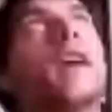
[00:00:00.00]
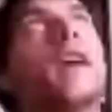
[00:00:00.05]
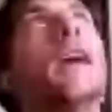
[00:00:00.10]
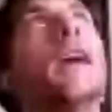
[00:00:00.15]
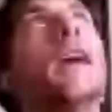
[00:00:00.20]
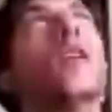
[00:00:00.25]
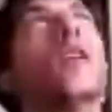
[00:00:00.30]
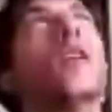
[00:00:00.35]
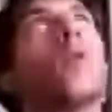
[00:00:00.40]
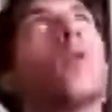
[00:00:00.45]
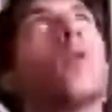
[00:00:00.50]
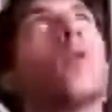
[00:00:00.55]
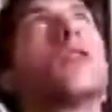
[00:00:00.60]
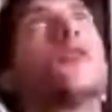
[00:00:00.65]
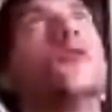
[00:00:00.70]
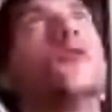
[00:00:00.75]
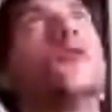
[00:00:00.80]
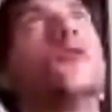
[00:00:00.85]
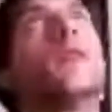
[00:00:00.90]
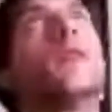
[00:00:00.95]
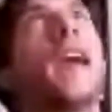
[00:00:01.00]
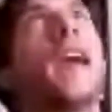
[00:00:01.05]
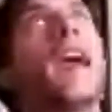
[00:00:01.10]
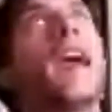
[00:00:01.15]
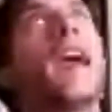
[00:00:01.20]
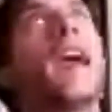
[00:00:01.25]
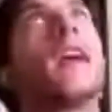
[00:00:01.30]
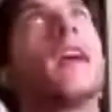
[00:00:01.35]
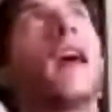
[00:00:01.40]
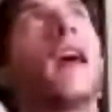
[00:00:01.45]
in order to
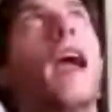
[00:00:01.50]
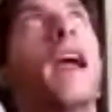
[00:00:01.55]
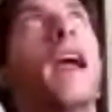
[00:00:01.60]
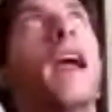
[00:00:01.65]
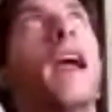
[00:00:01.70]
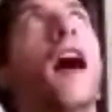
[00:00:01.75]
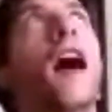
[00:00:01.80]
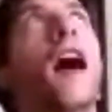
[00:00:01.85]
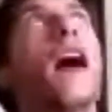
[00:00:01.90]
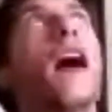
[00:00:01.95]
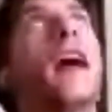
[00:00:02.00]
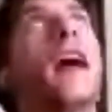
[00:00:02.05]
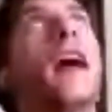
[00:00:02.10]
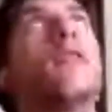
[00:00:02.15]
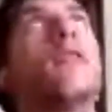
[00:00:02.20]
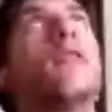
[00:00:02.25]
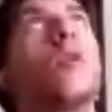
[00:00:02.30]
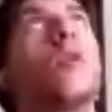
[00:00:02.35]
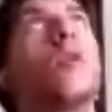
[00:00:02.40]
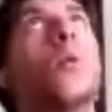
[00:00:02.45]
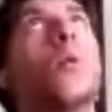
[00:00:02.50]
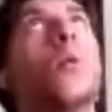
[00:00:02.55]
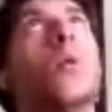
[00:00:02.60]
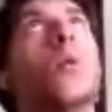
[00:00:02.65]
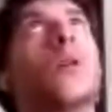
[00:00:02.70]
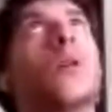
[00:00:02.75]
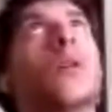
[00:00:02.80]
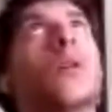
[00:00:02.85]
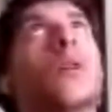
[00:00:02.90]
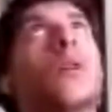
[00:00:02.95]
gain a high
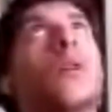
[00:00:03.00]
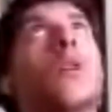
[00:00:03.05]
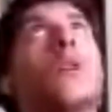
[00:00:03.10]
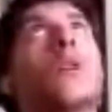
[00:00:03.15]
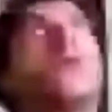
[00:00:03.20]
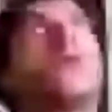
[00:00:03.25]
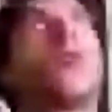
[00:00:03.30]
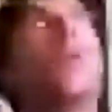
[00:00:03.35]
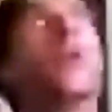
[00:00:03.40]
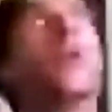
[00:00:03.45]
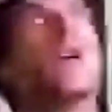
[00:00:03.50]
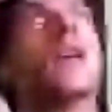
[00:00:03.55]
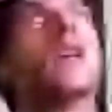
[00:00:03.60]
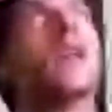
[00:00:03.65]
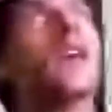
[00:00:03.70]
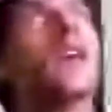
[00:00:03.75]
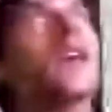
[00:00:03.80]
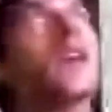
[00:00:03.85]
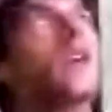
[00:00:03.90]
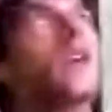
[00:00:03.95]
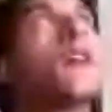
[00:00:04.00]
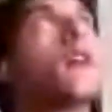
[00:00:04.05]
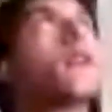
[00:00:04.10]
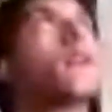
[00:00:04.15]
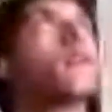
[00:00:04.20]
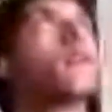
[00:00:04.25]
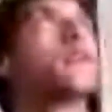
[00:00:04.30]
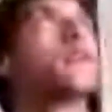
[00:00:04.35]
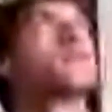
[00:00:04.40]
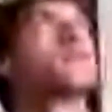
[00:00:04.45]
reward. So
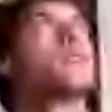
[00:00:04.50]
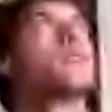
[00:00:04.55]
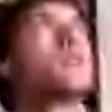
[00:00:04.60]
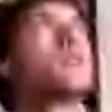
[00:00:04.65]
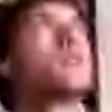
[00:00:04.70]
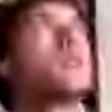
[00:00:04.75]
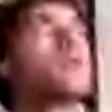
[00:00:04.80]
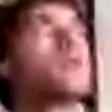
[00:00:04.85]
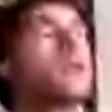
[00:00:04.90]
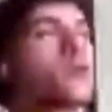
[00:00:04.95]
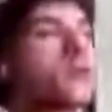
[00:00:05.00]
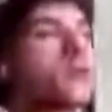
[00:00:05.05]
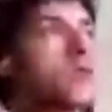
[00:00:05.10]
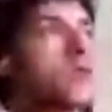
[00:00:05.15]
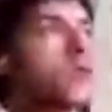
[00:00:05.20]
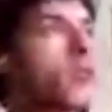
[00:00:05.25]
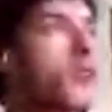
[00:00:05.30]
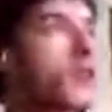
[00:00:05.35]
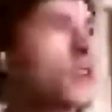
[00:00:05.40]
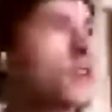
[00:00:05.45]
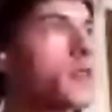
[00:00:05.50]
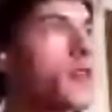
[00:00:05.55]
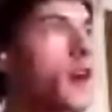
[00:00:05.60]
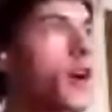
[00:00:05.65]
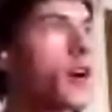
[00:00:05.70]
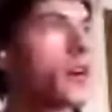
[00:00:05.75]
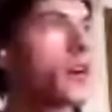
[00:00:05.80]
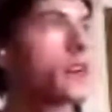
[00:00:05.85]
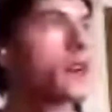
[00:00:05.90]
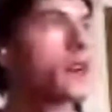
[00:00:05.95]
there's the
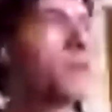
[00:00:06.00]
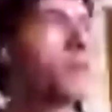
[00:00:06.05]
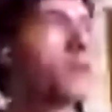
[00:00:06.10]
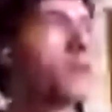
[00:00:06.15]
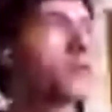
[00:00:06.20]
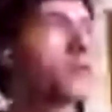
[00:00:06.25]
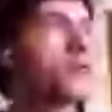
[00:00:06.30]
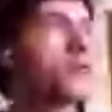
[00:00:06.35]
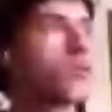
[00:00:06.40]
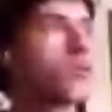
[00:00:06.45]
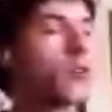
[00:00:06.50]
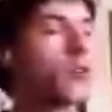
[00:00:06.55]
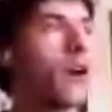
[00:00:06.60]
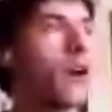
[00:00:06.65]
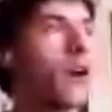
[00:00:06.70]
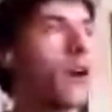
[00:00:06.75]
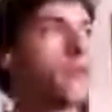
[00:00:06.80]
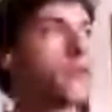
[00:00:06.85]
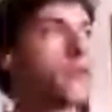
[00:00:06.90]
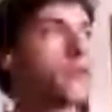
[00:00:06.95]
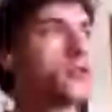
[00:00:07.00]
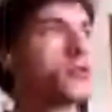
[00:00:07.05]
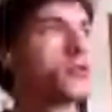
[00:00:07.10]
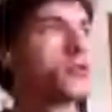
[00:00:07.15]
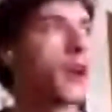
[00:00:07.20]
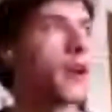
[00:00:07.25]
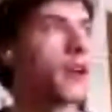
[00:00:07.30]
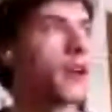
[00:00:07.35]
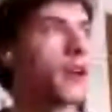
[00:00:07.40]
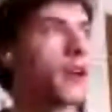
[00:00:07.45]
archetypal story of the
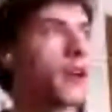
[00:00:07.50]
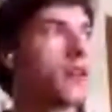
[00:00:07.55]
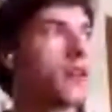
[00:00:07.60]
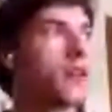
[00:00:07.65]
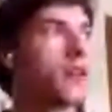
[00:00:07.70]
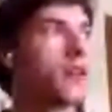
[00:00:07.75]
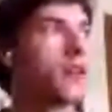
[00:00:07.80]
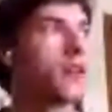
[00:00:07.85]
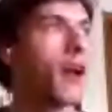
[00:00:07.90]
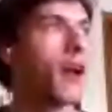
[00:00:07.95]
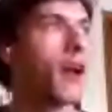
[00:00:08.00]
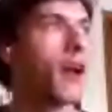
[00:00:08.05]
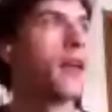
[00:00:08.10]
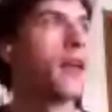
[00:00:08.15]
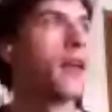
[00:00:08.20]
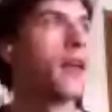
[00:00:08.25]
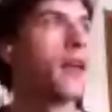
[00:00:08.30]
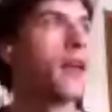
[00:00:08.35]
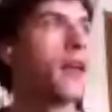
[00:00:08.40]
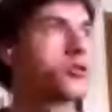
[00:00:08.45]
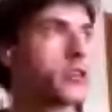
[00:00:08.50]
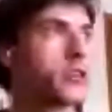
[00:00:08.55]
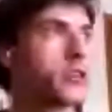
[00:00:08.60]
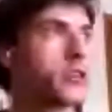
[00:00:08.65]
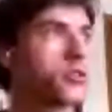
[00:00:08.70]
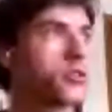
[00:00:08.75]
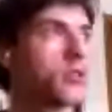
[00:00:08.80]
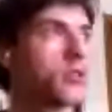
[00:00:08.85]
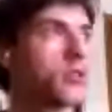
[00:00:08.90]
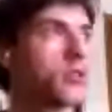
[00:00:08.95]
dragon and the treasure,
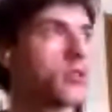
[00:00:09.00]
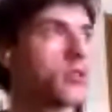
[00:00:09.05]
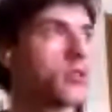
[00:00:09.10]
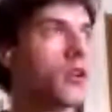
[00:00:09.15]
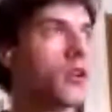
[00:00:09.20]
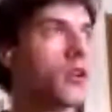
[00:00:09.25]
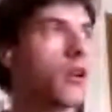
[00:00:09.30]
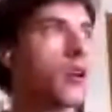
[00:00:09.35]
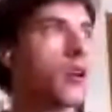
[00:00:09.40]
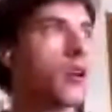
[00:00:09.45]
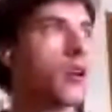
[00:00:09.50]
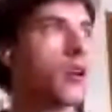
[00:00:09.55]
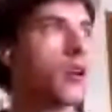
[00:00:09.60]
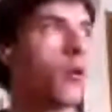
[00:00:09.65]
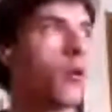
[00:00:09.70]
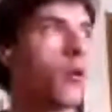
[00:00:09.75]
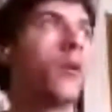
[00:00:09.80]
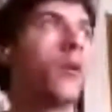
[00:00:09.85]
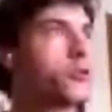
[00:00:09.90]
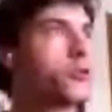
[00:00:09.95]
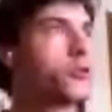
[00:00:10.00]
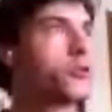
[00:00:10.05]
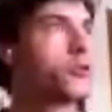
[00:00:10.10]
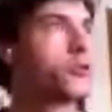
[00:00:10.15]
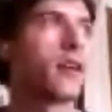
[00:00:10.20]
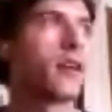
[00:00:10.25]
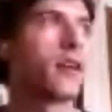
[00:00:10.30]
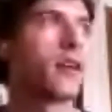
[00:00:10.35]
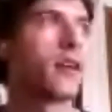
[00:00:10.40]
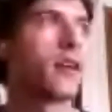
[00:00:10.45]
or the dragon and the
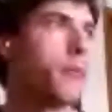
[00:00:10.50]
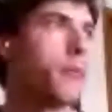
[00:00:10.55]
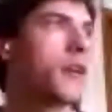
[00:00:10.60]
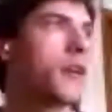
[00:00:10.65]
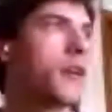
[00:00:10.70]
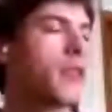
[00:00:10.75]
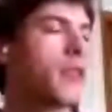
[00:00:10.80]
maiden.